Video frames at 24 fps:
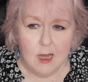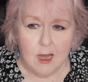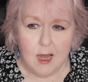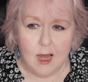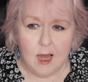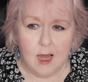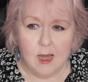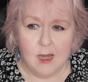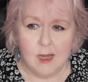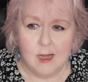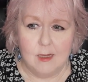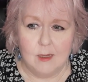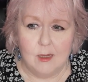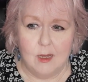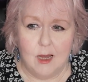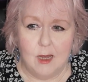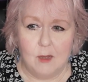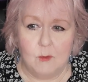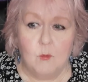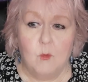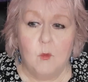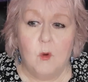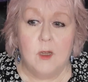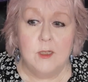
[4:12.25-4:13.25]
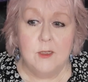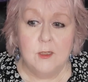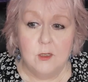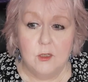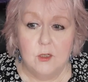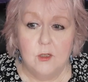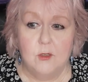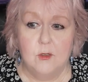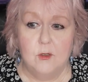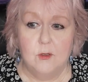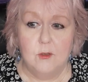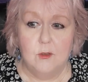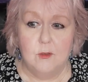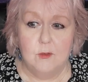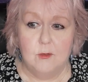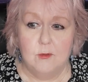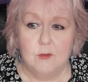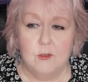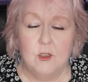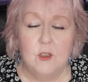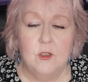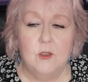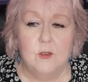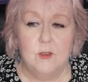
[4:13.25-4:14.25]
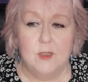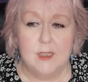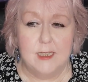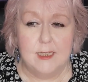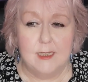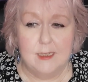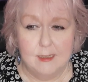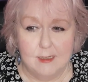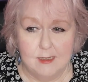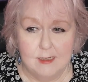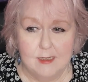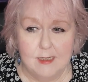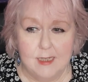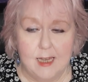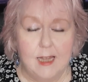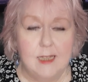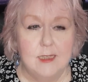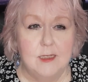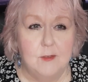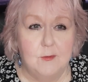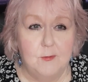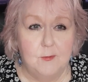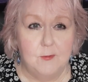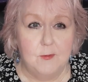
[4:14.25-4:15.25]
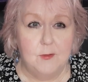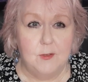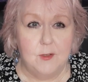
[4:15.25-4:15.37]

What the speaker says: and one who knew that kind of